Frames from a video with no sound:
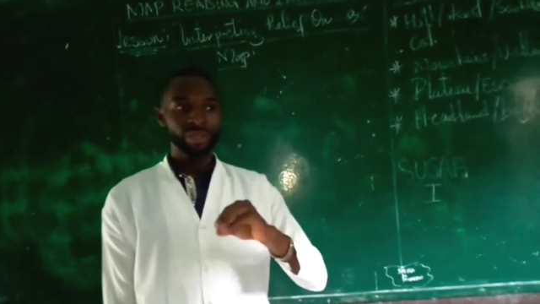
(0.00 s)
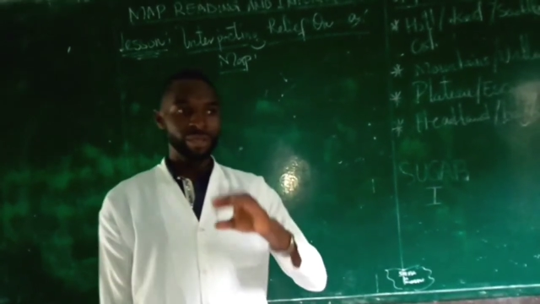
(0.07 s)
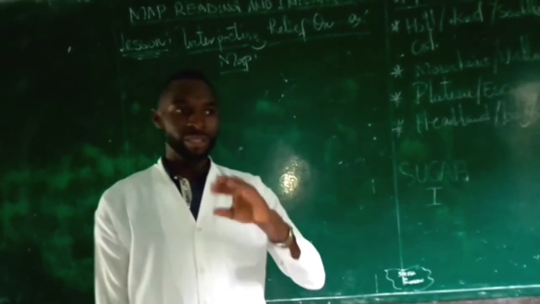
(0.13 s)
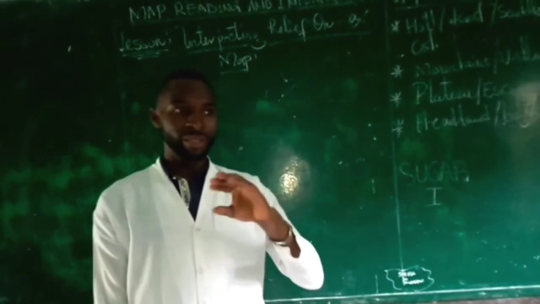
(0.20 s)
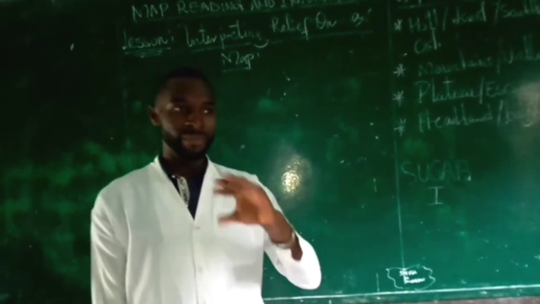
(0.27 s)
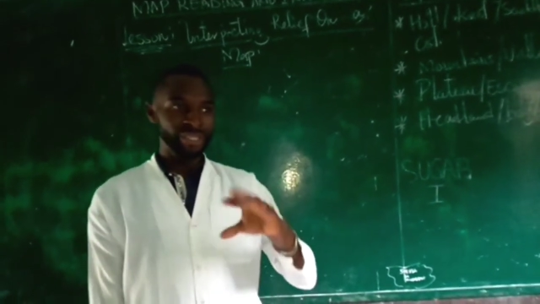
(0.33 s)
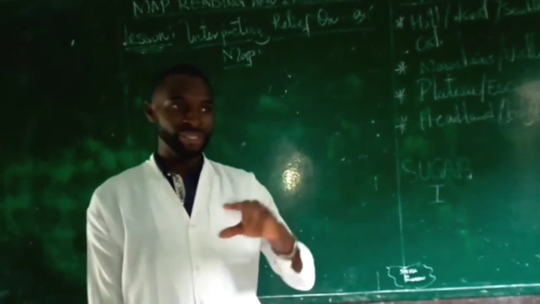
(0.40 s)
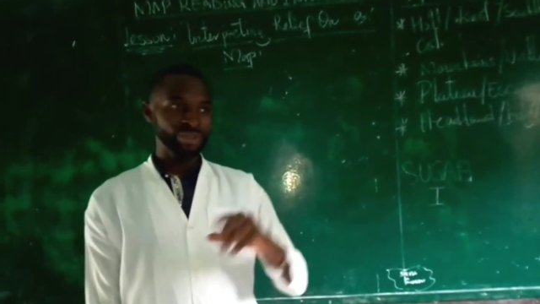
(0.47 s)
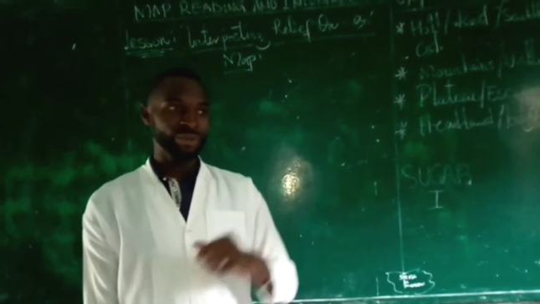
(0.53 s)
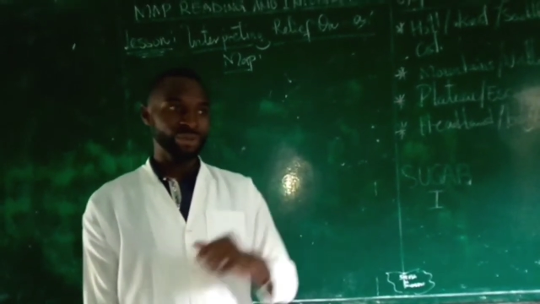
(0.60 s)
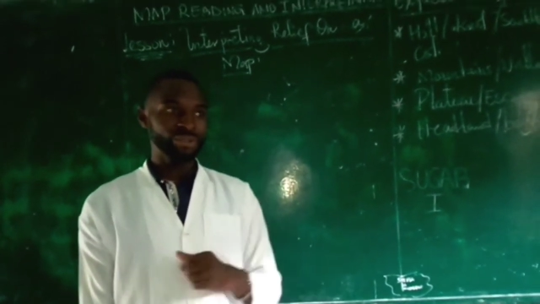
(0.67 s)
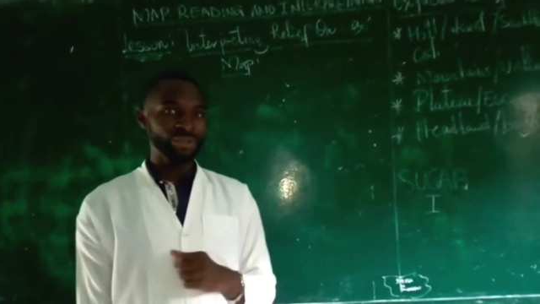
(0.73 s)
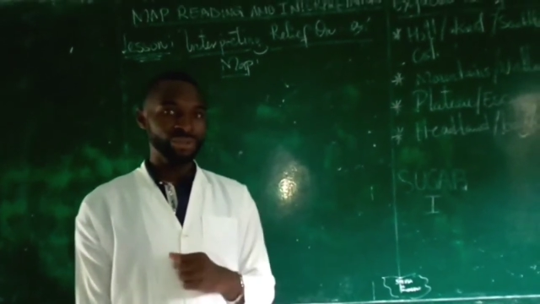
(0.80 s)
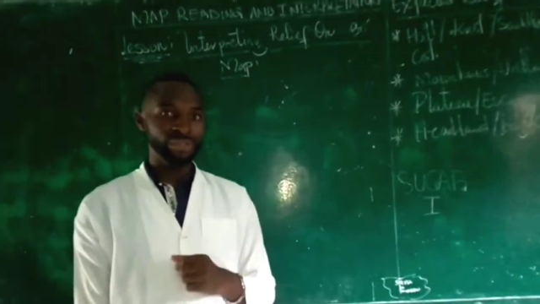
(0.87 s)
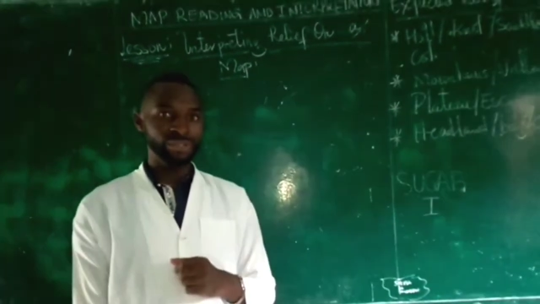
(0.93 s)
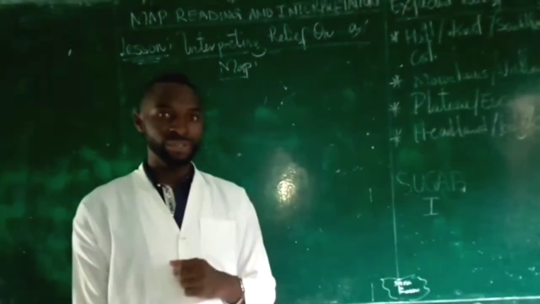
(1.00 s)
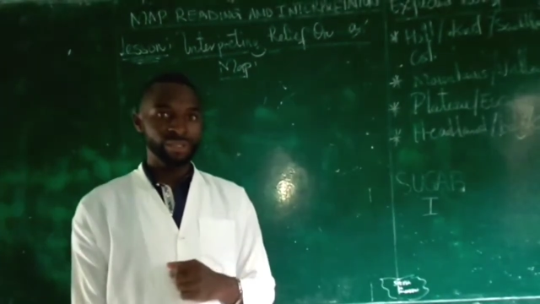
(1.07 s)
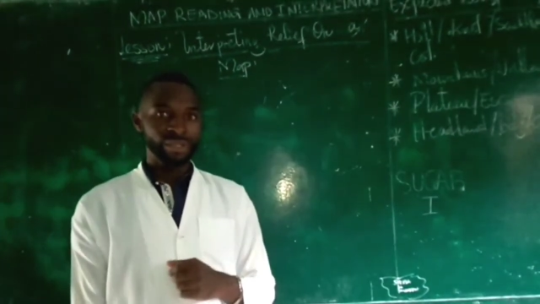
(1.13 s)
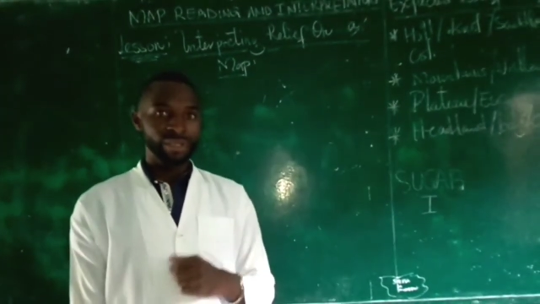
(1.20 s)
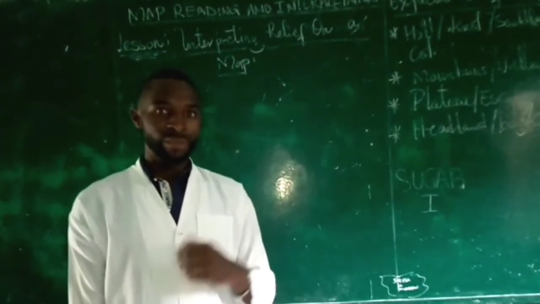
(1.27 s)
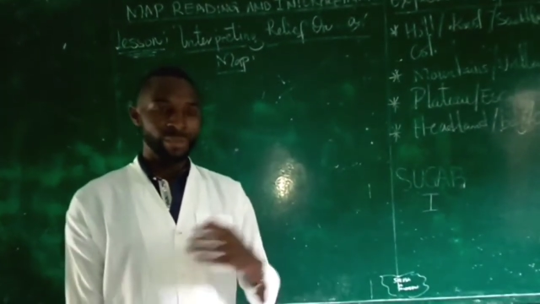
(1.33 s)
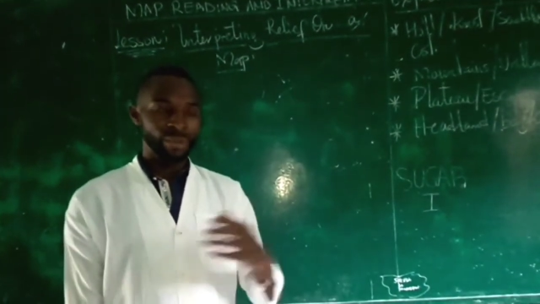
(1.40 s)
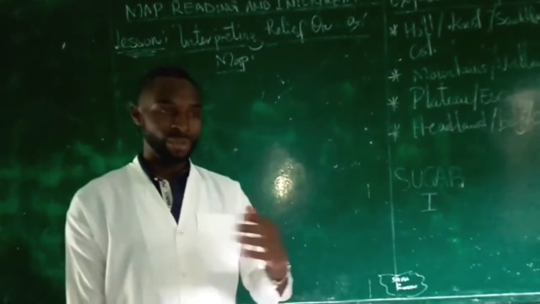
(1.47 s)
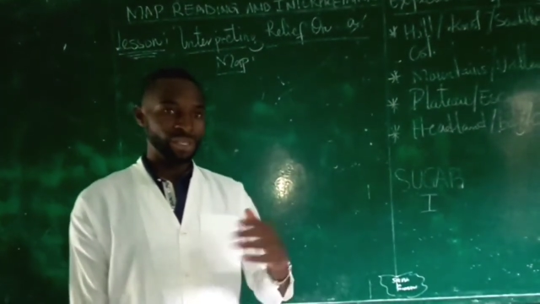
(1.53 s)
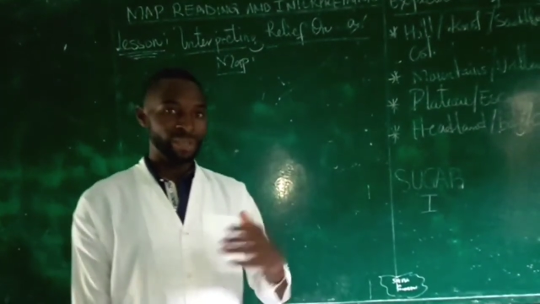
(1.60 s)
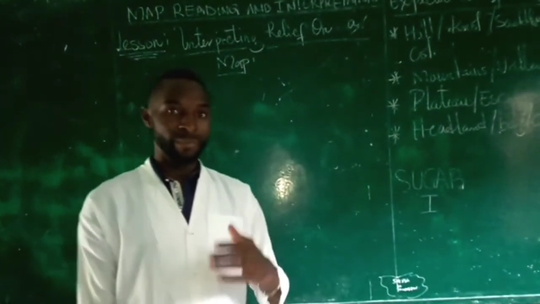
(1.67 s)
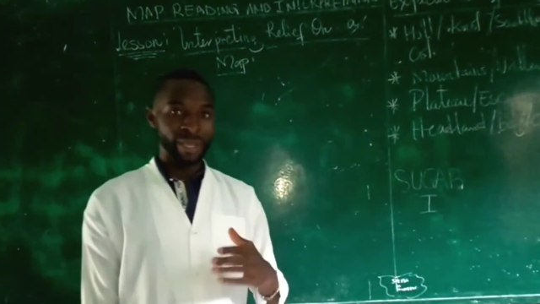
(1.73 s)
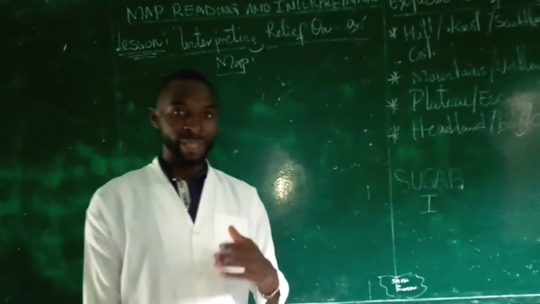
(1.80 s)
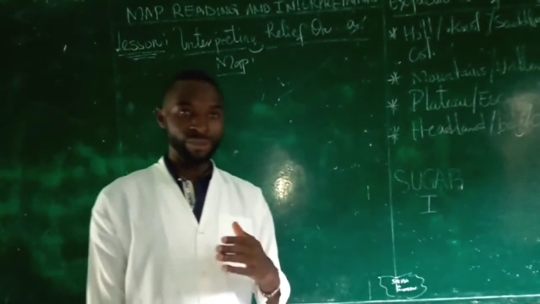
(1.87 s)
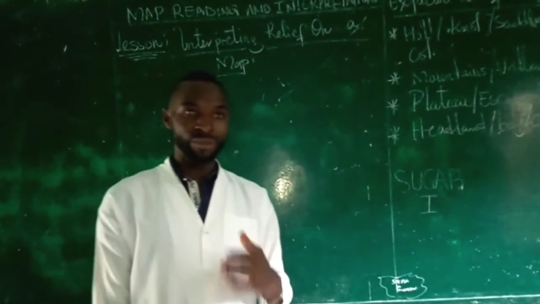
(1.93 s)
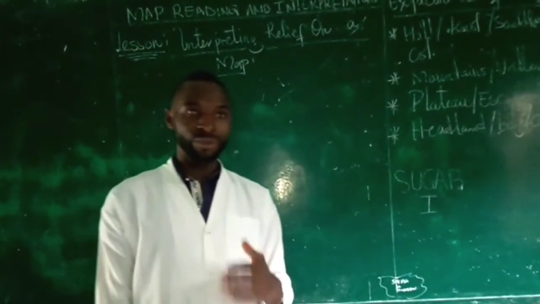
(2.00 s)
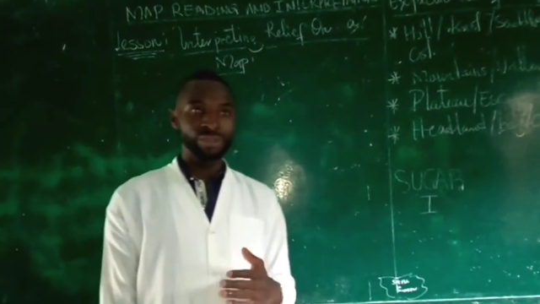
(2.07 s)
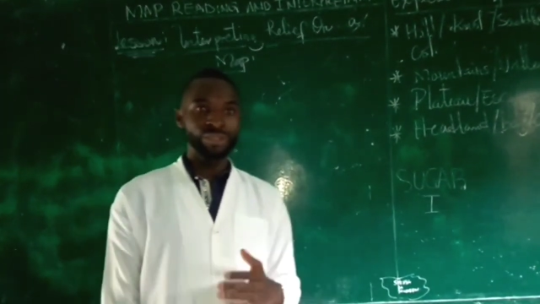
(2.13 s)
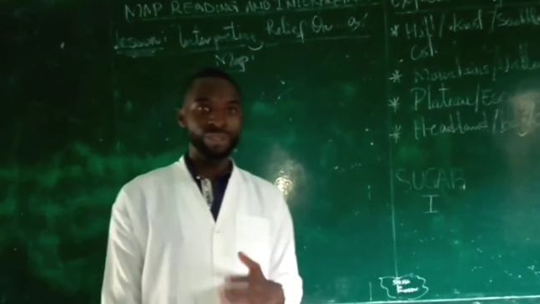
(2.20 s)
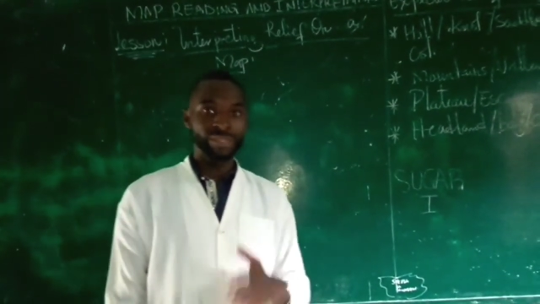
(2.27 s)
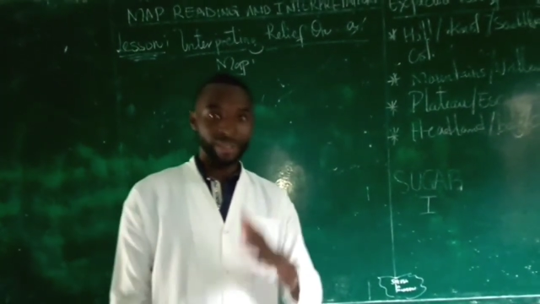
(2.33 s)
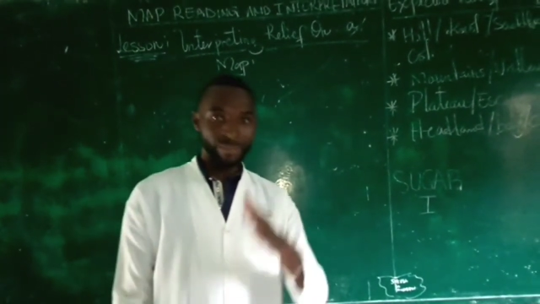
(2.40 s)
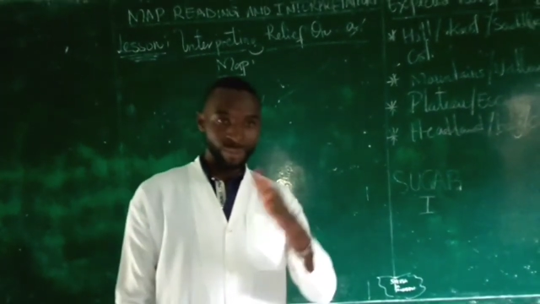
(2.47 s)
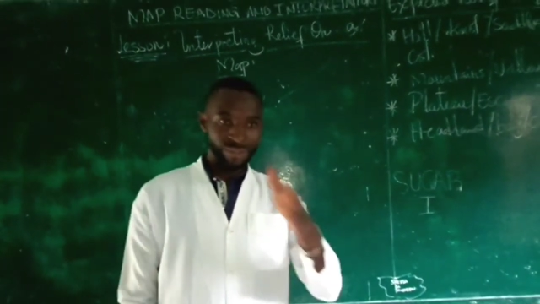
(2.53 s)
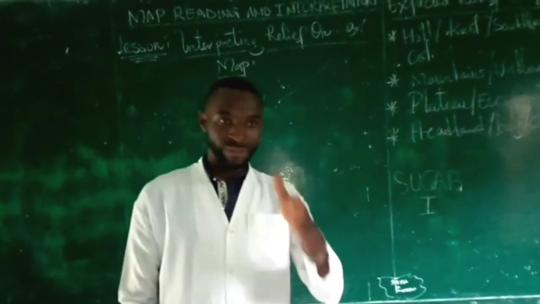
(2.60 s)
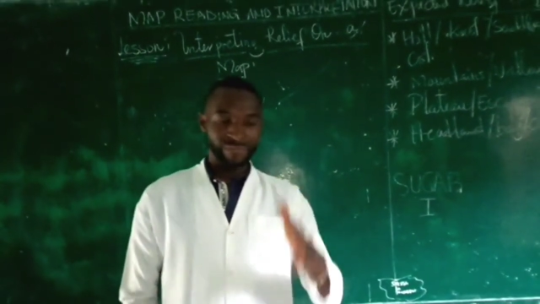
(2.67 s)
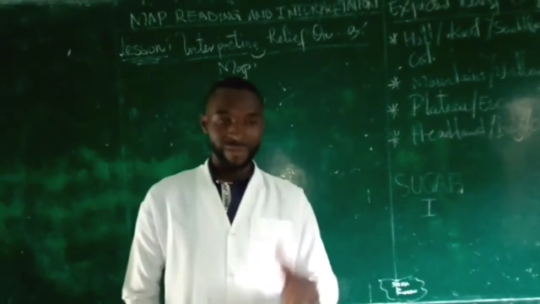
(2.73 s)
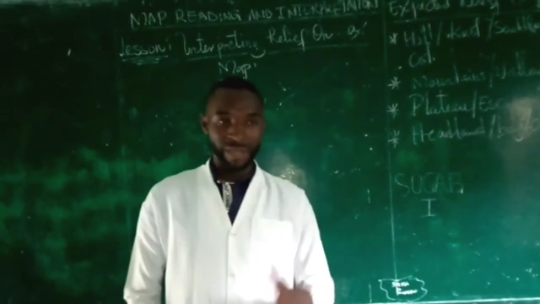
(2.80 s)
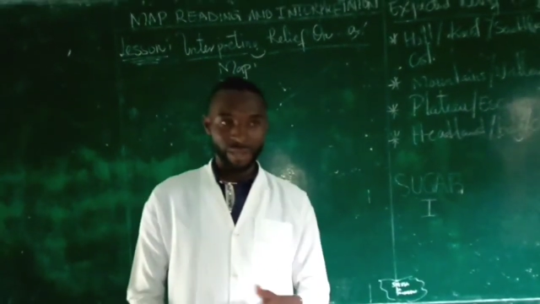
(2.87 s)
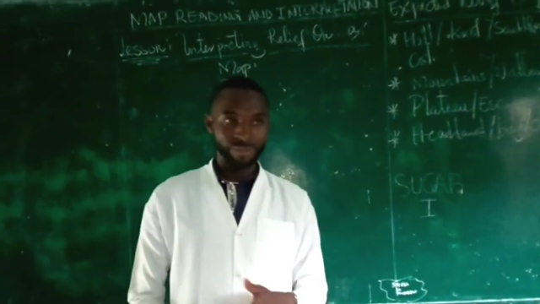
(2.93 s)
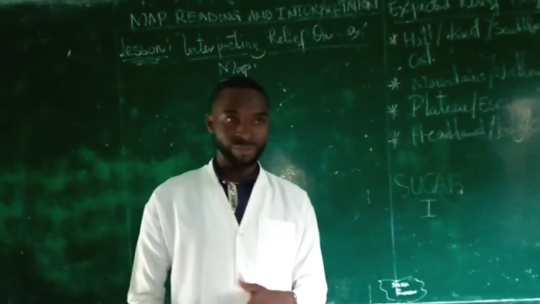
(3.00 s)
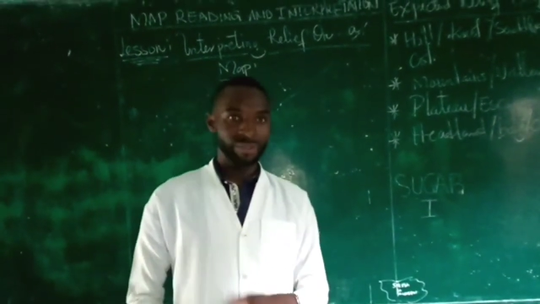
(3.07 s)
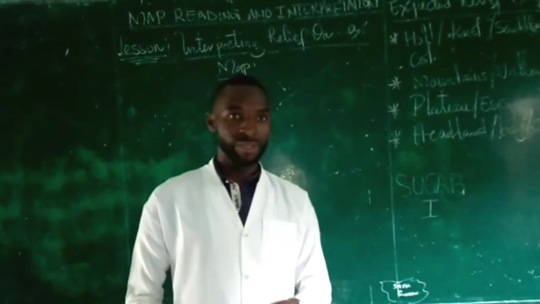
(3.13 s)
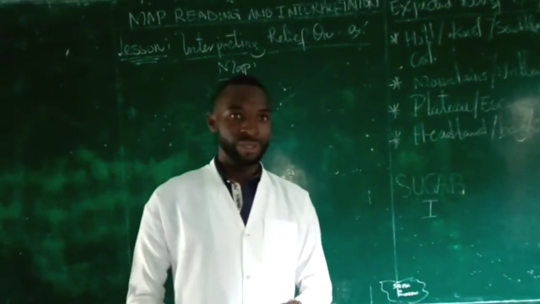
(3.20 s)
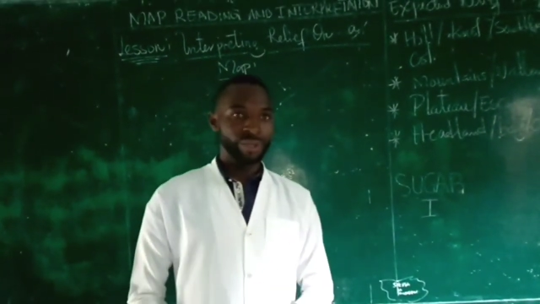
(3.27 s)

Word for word: the major contours because the minor contours are mostly found